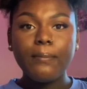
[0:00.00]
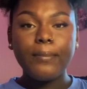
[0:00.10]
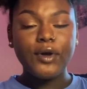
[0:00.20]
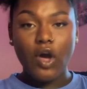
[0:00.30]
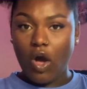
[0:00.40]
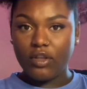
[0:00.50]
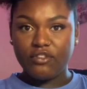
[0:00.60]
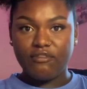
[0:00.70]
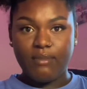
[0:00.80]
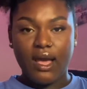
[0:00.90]
put all
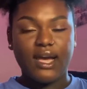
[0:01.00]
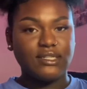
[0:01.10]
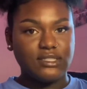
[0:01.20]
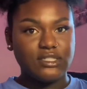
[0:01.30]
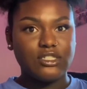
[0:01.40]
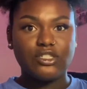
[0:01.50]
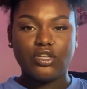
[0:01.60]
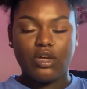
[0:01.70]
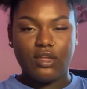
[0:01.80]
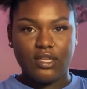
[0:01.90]
of my ideas
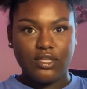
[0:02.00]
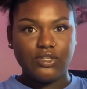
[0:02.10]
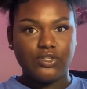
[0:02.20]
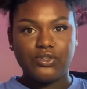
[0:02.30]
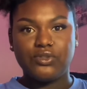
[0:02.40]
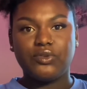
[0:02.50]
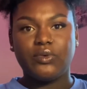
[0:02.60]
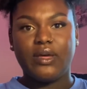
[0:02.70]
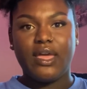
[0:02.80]
into